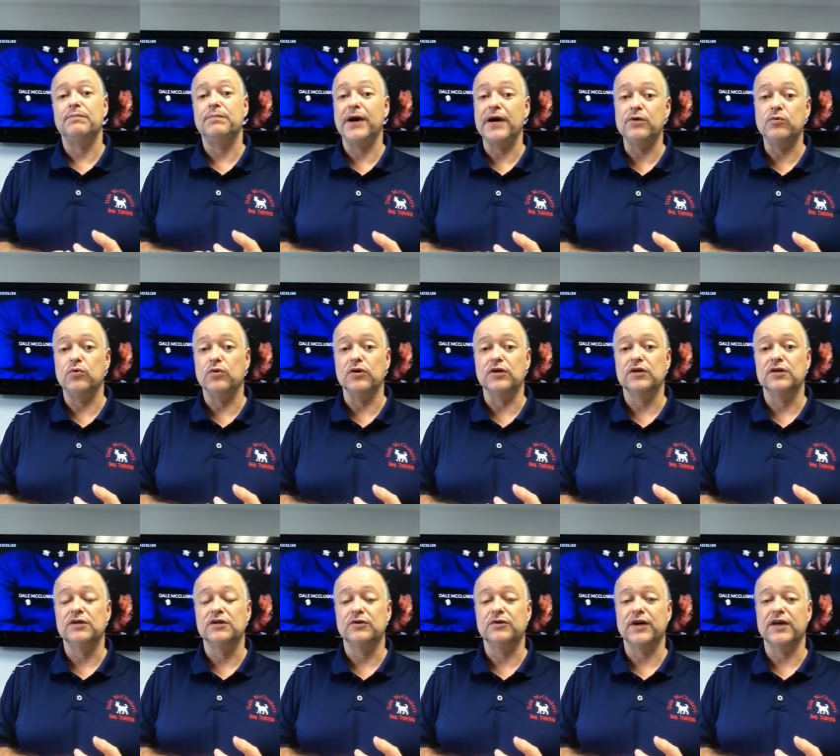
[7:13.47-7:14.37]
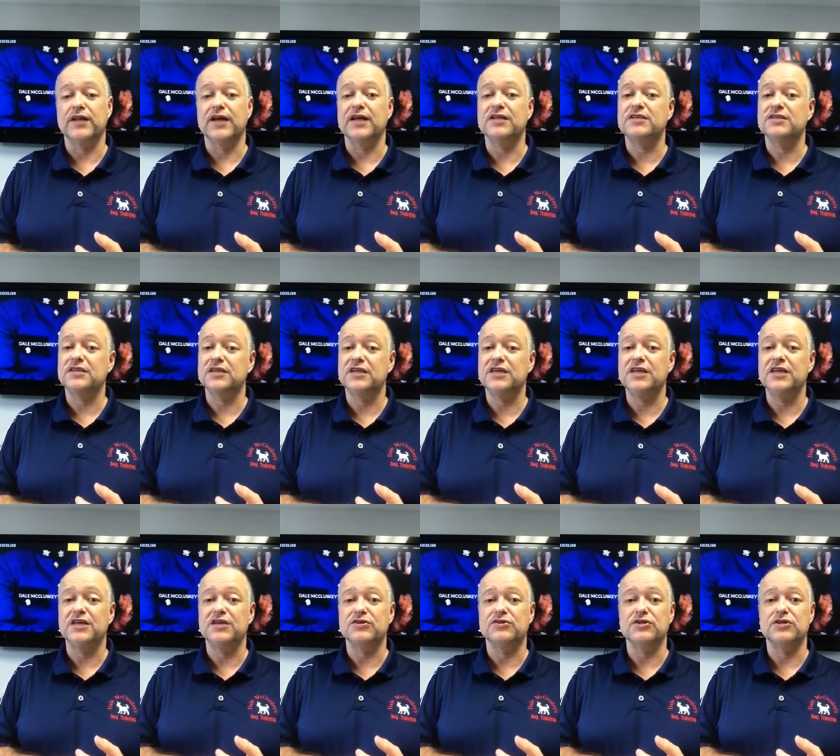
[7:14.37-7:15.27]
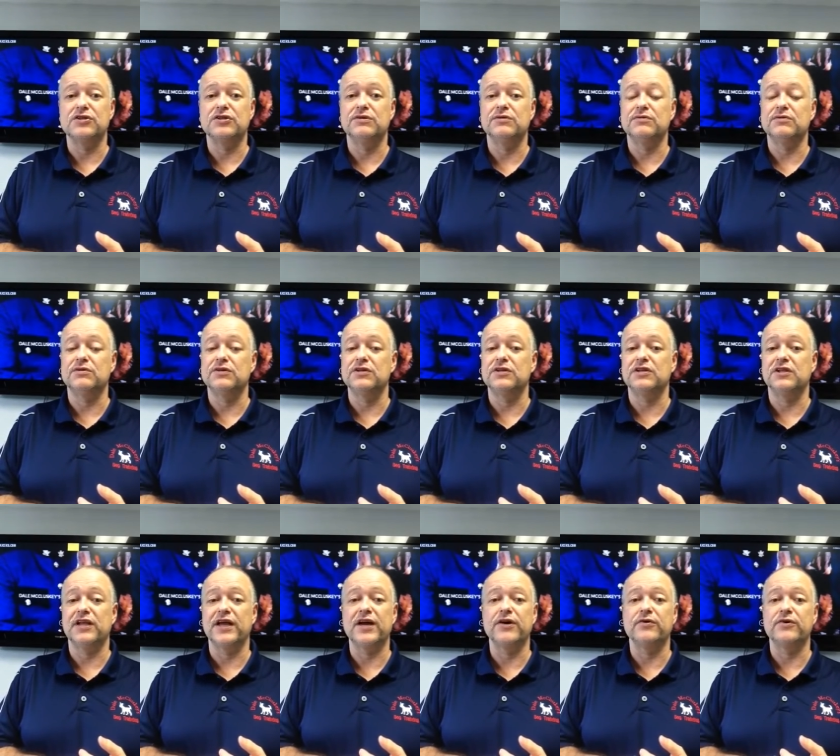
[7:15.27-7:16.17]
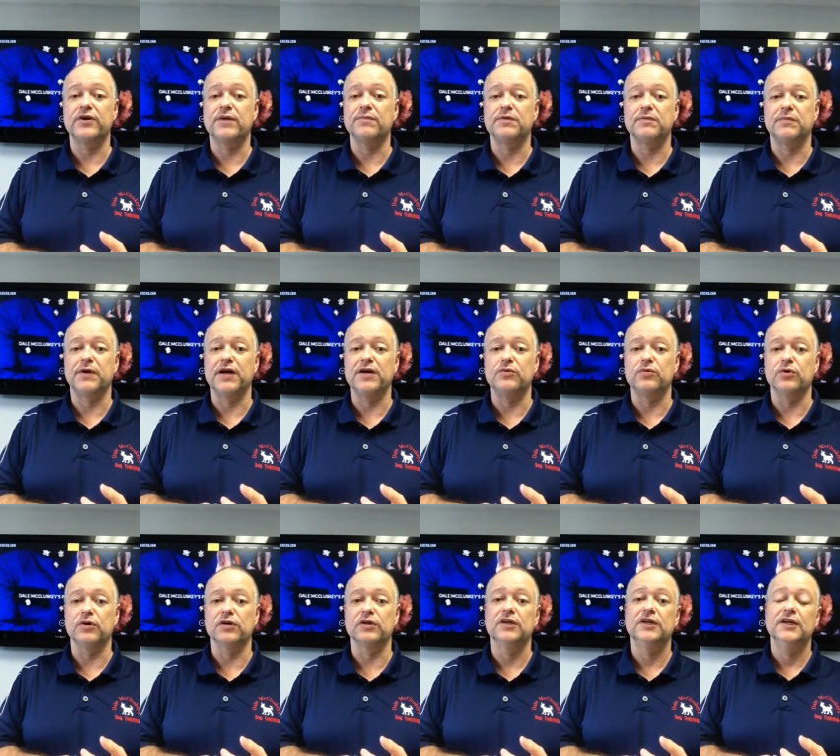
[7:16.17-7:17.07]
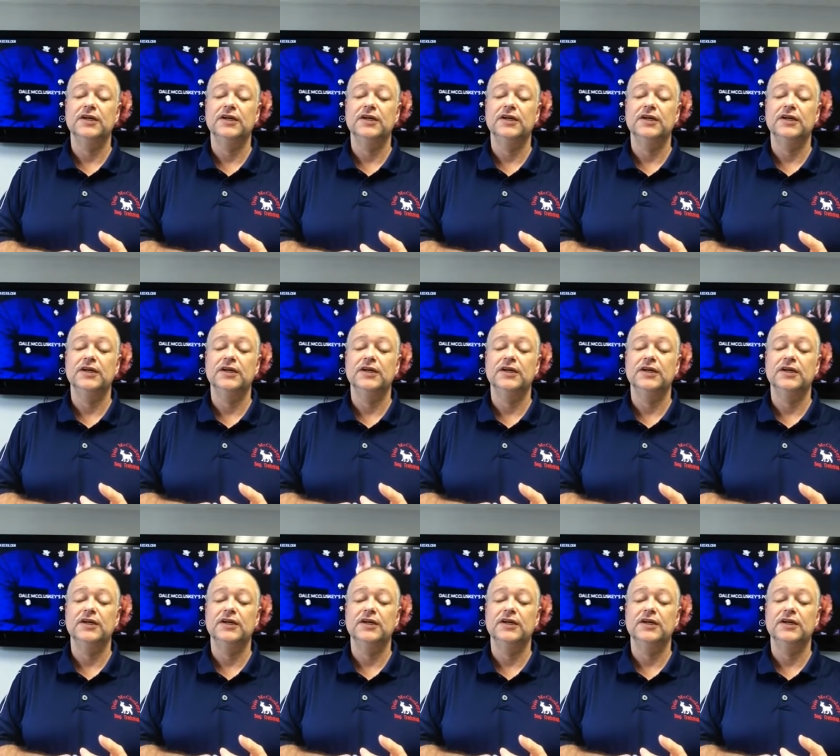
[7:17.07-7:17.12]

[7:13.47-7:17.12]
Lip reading: bite work. Okay, that's the key. It's just layering up the bite work.